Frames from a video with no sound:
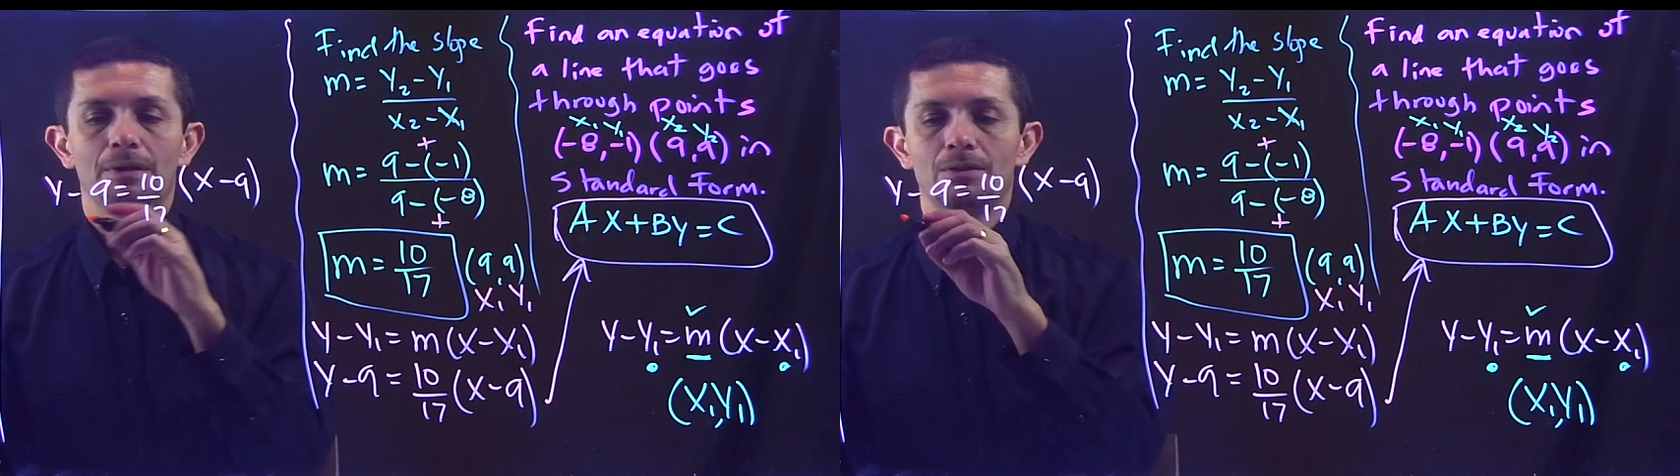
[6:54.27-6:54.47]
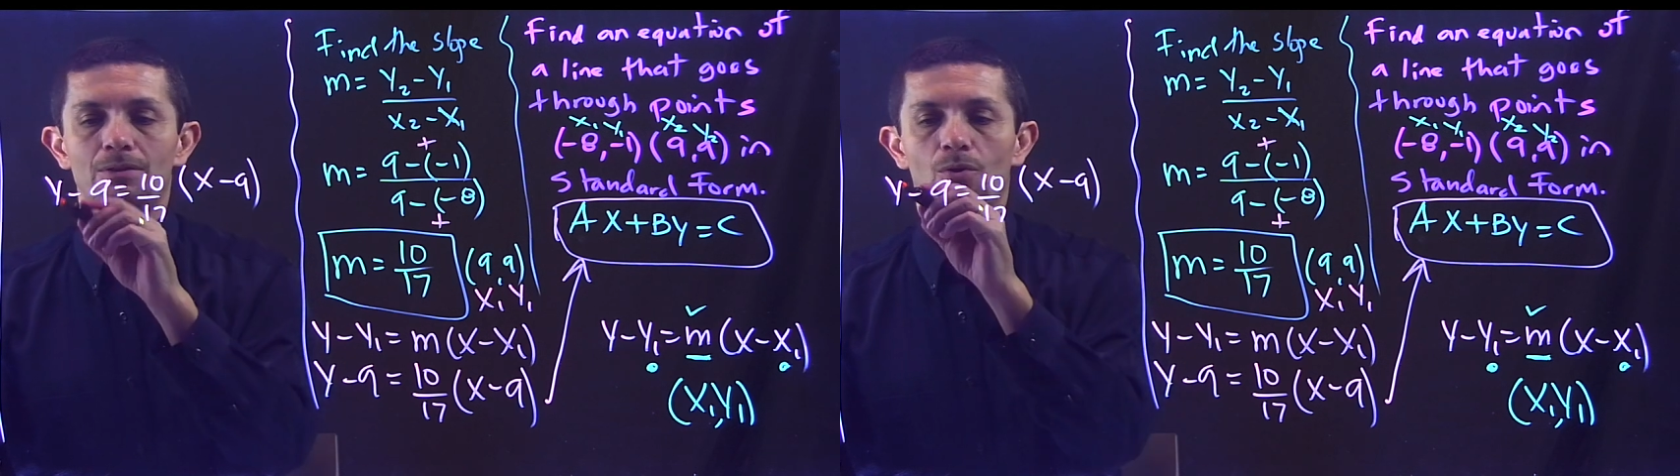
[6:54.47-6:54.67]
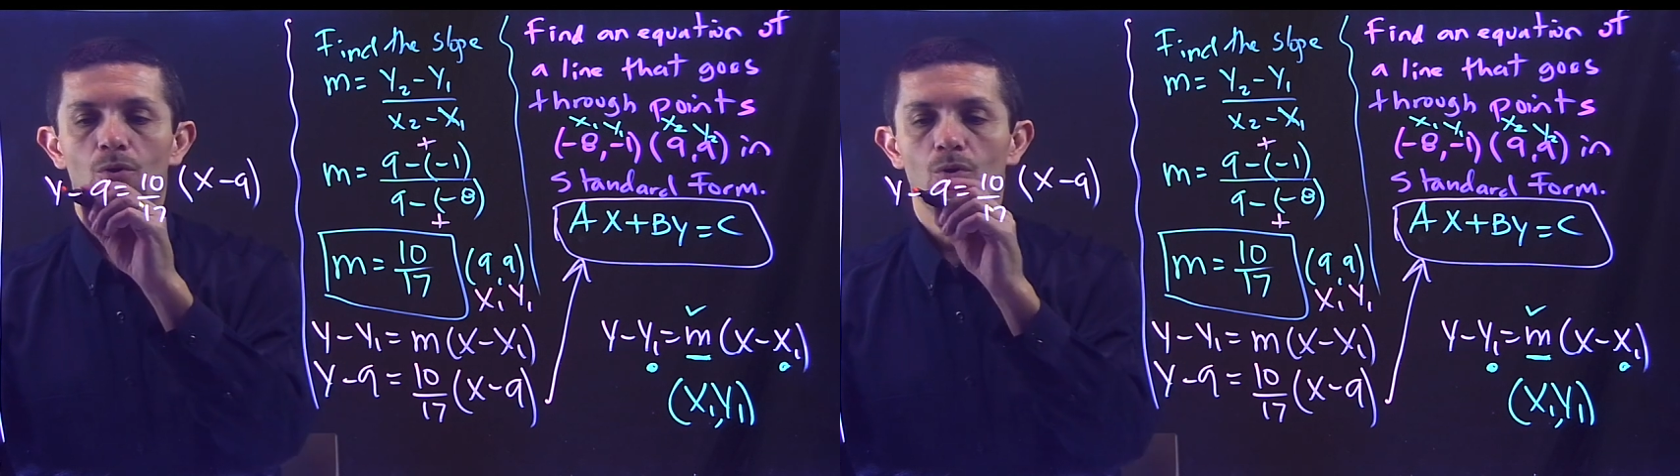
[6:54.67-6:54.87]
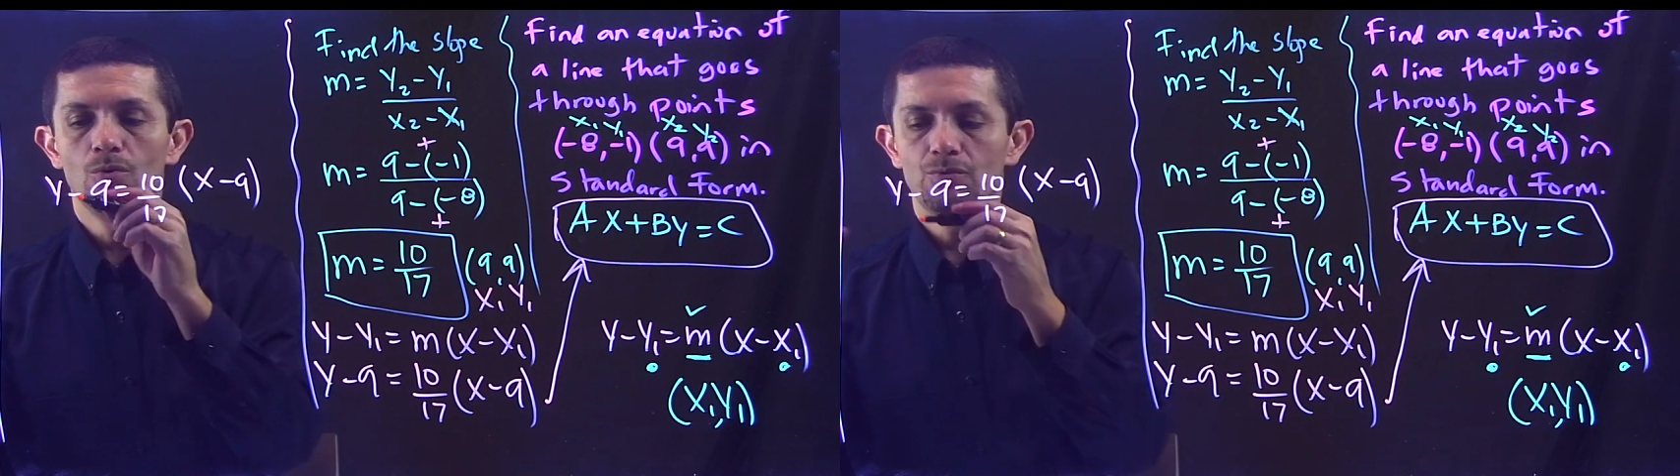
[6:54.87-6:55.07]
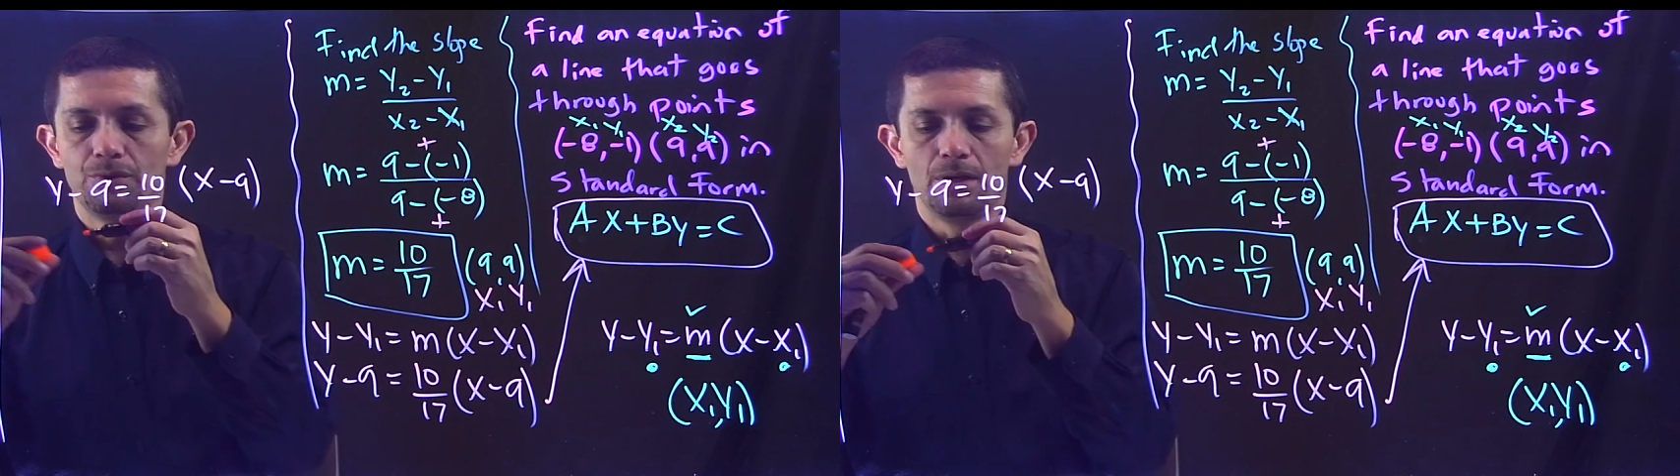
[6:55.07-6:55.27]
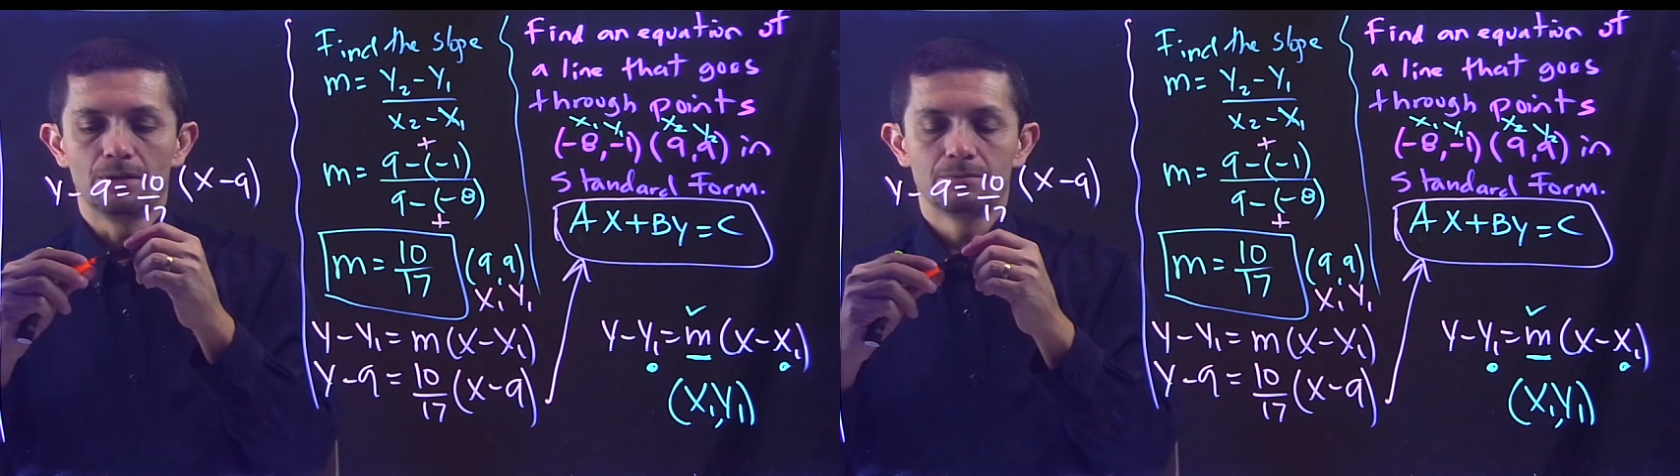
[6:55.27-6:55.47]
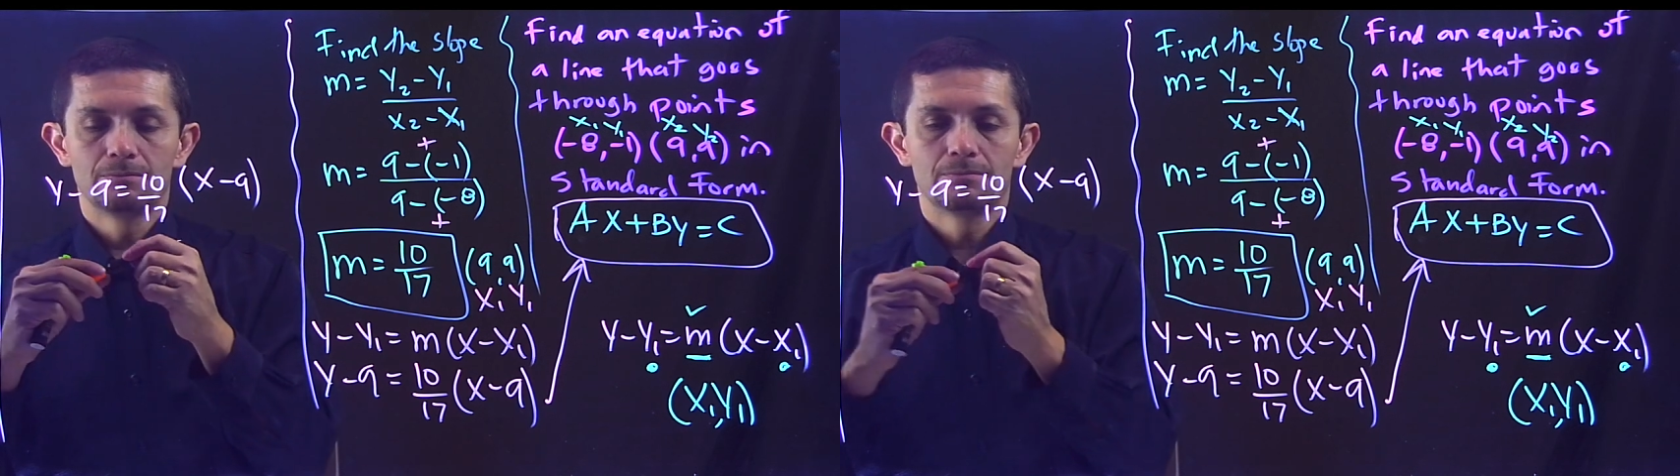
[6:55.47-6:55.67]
the whole thing